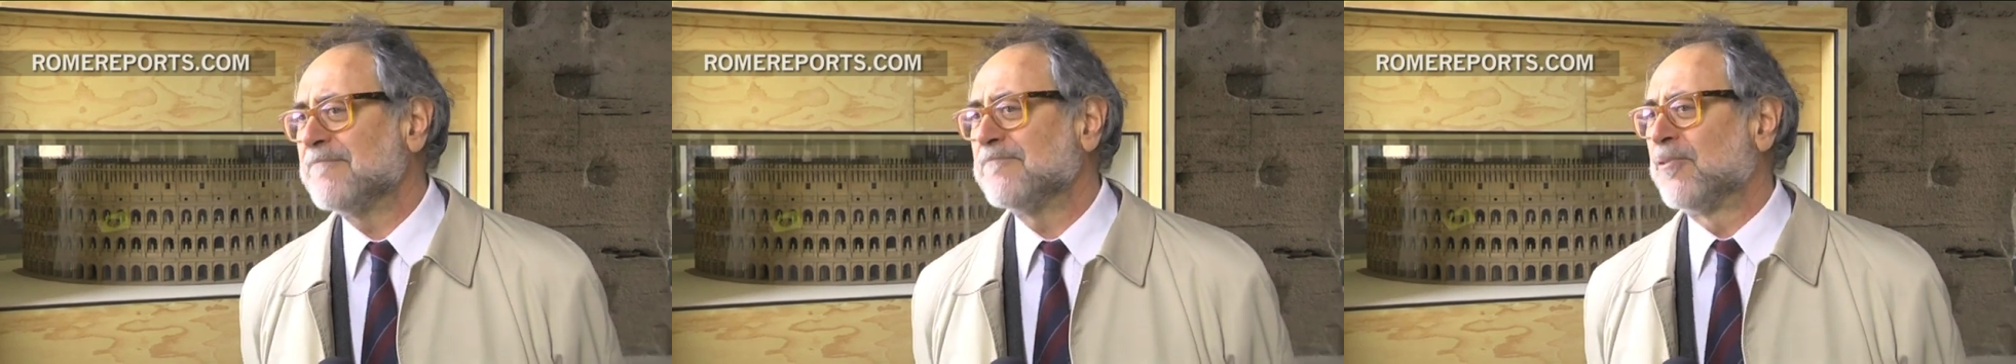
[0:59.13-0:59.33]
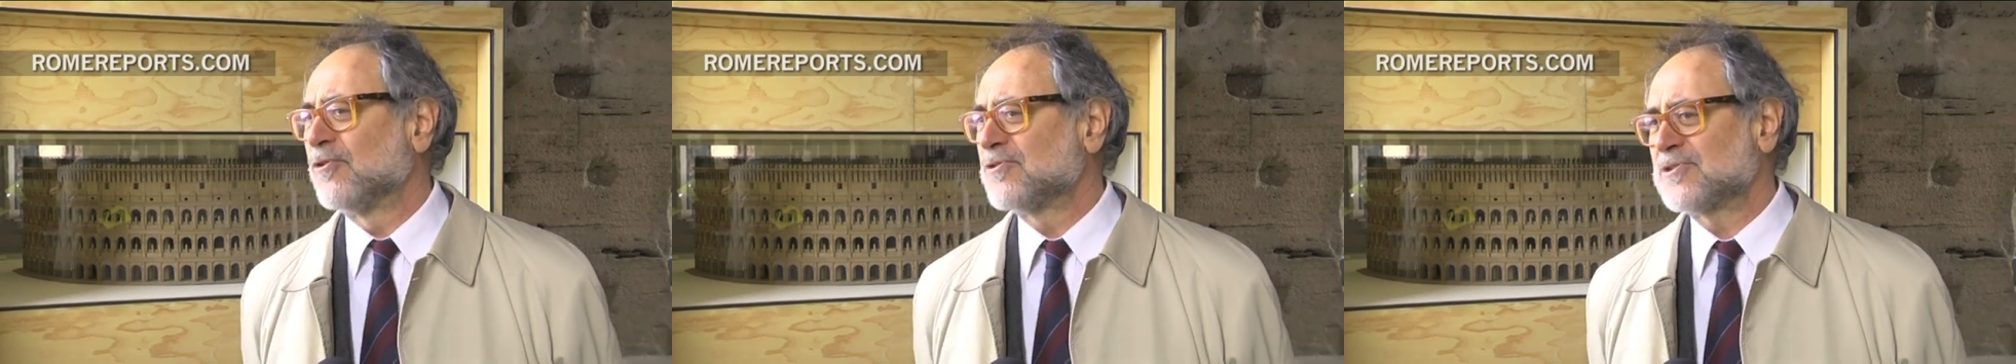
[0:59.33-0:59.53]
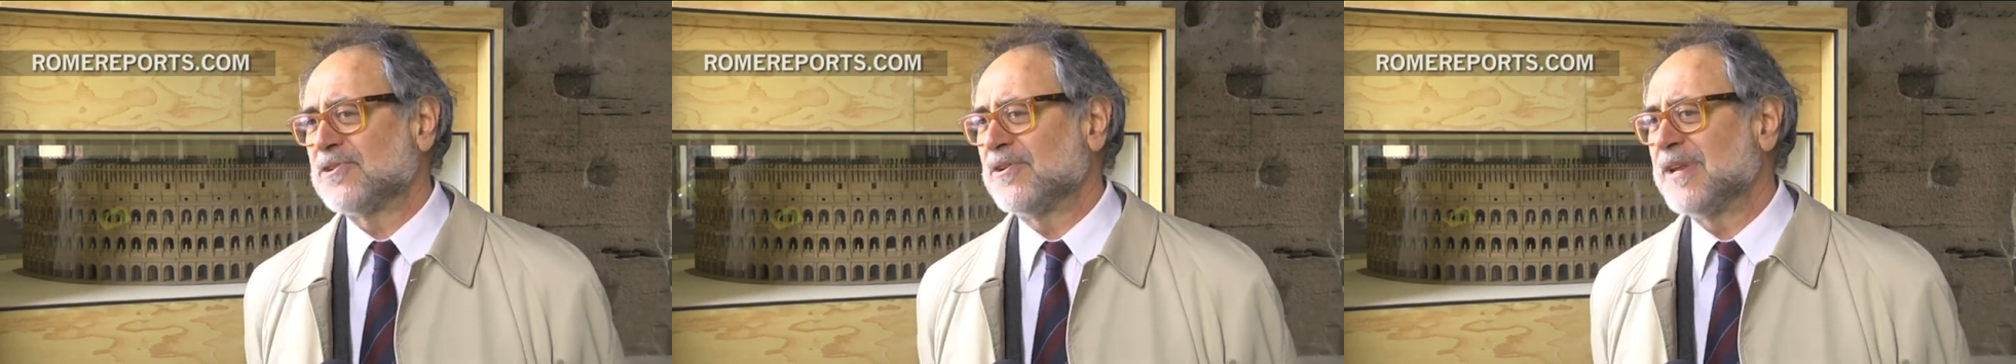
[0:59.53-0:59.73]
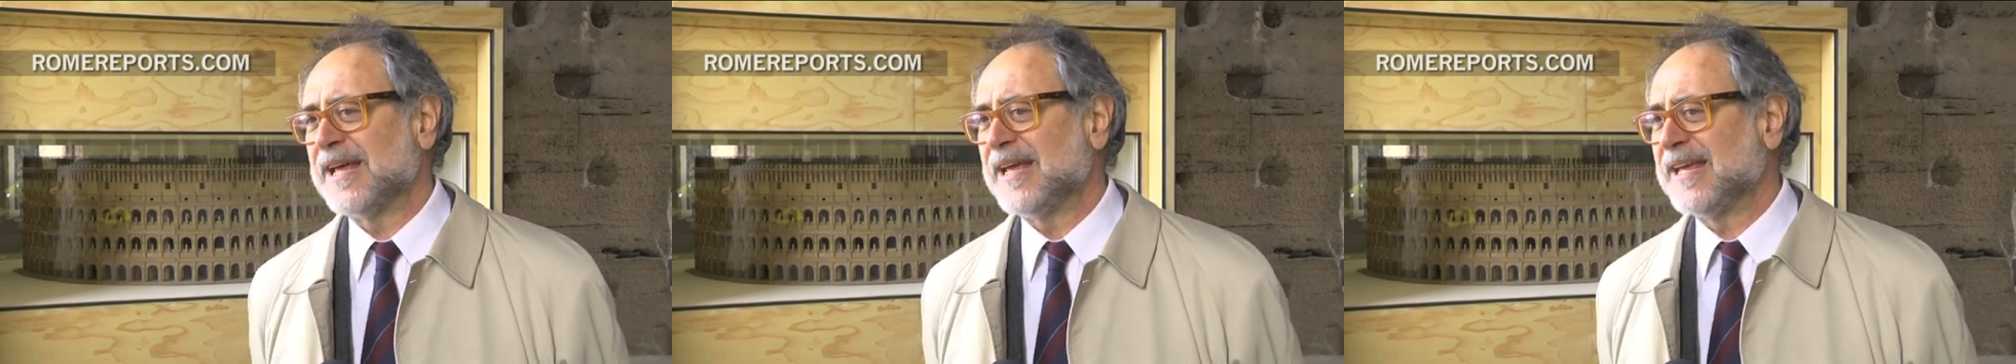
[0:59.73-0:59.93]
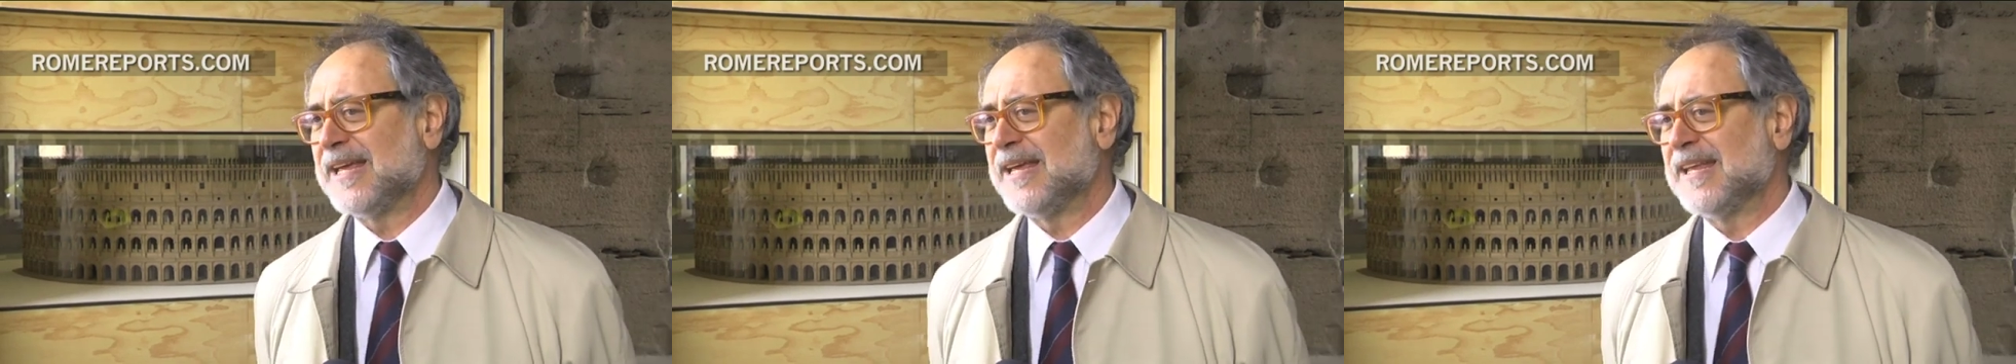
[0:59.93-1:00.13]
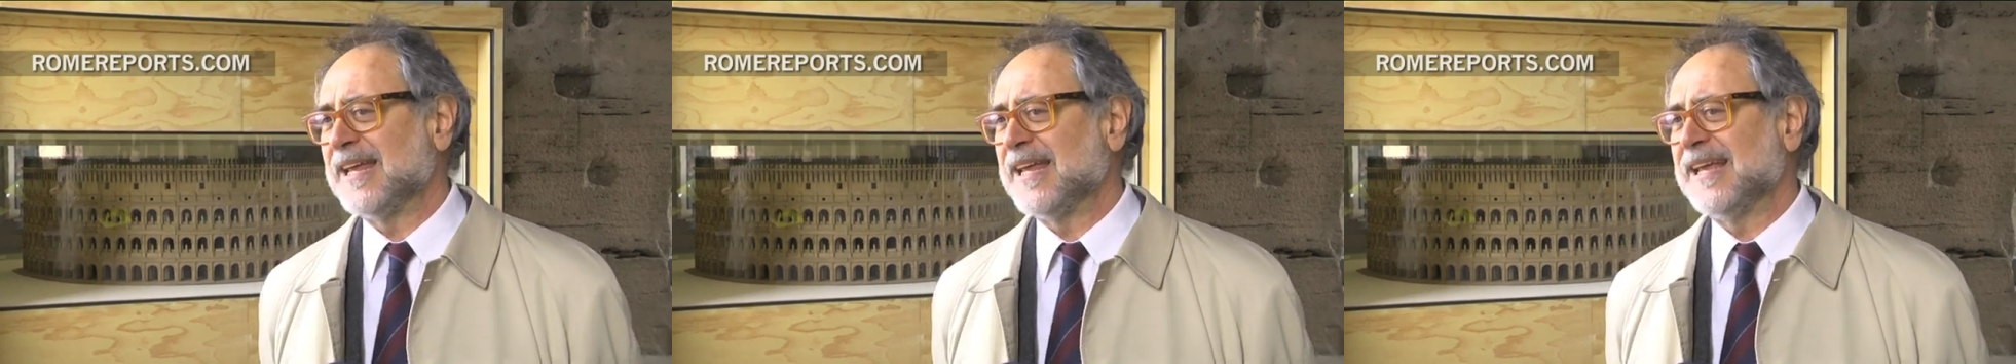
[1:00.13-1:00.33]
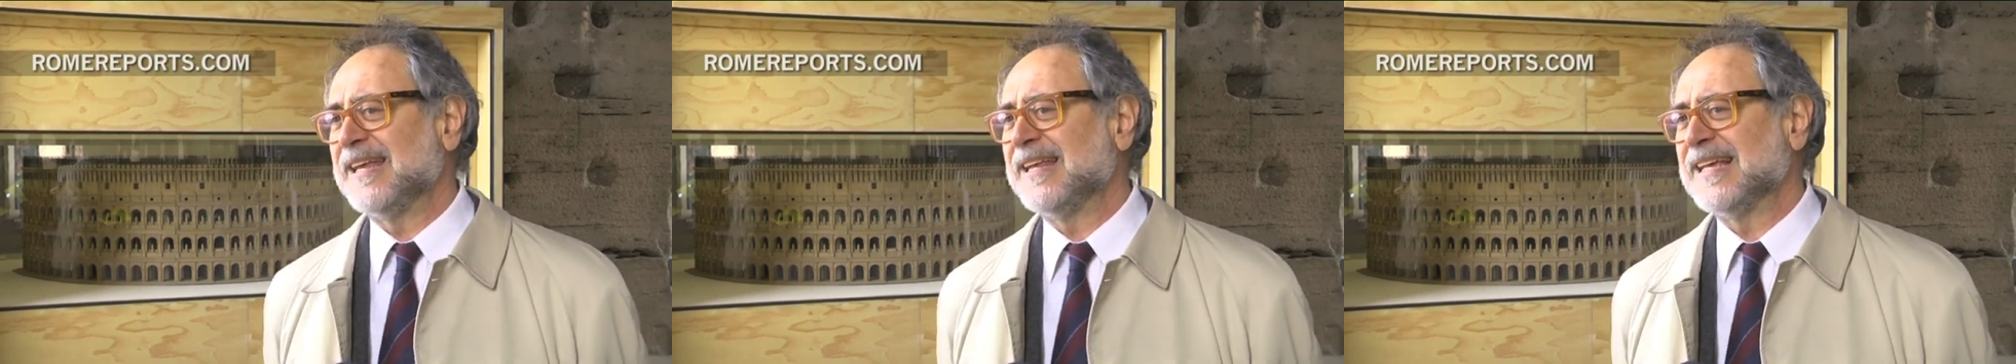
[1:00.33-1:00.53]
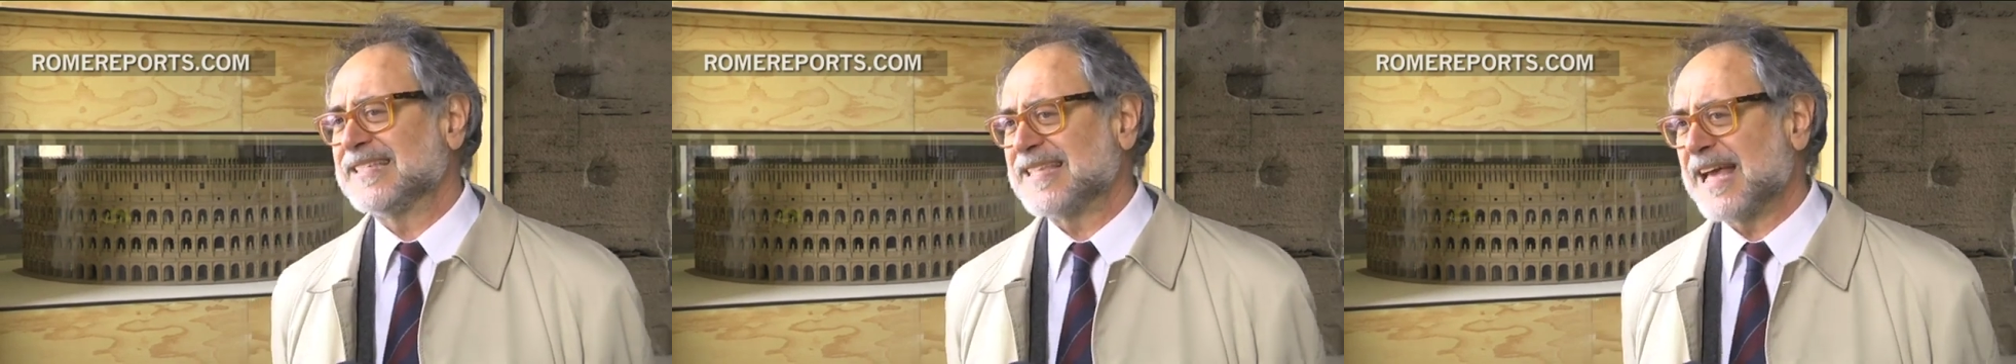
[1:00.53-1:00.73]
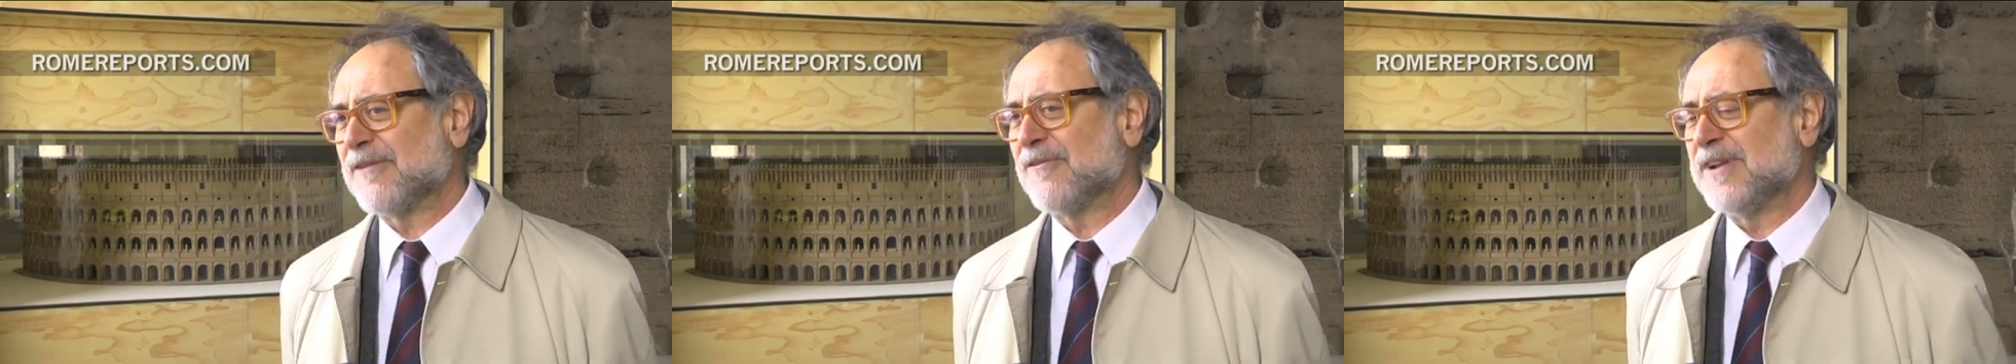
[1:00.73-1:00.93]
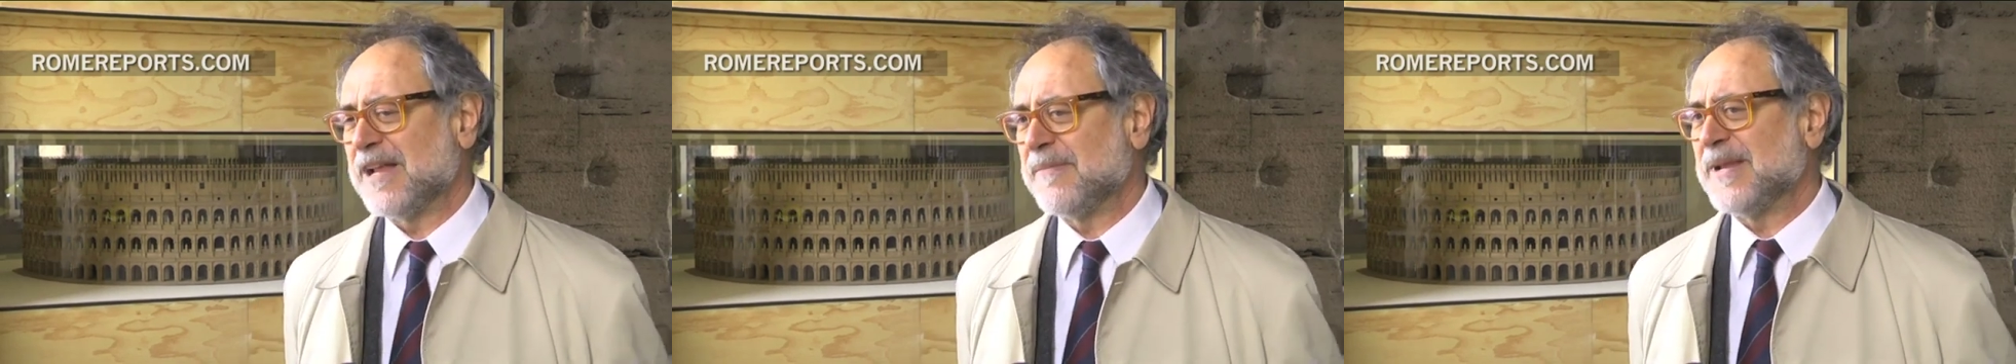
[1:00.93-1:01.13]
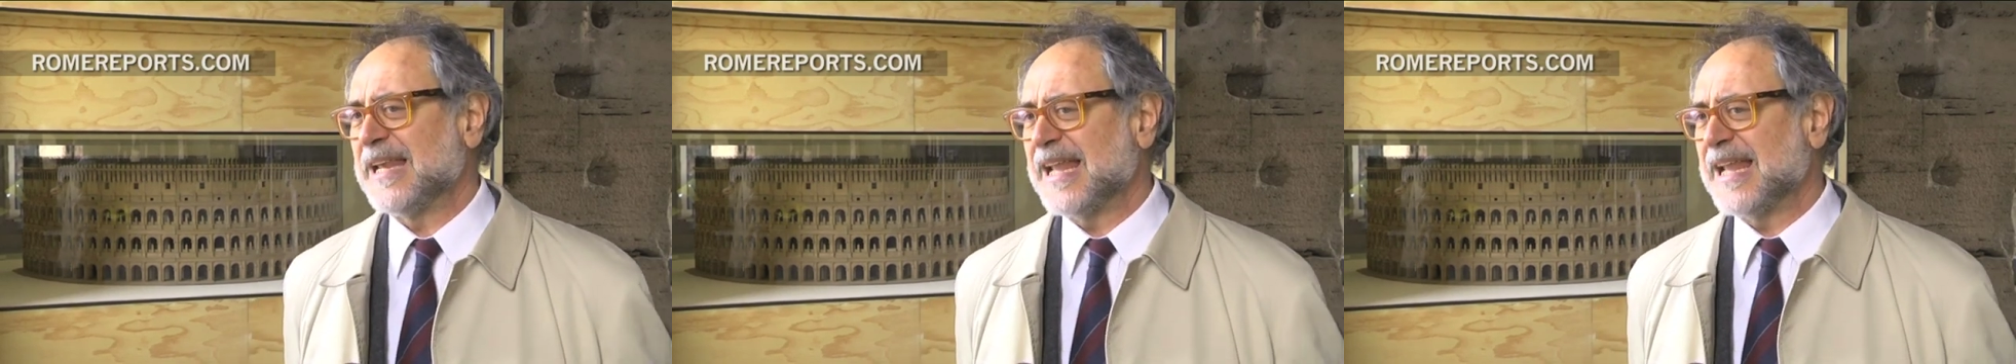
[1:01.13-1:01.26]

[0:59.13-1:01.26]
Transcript: With this exhibition, we are trying to go through its